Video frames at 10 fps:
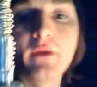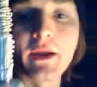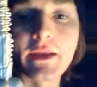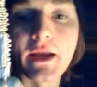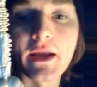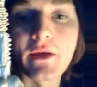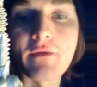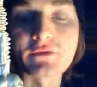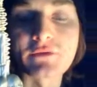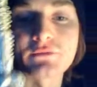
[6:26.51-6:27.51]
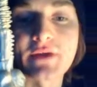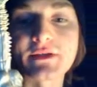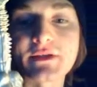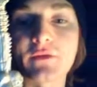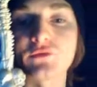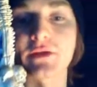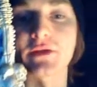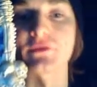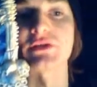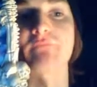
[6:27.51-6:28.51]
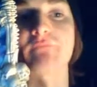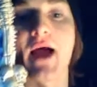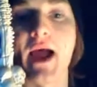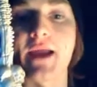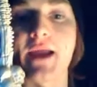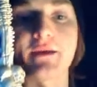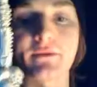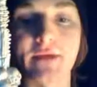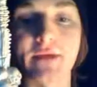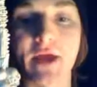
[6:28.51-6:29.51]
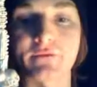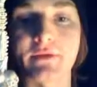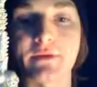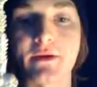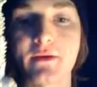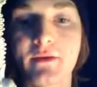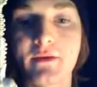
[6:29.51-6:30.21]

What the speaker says: And again, I'd have this resting on the dresser just behind the action figure.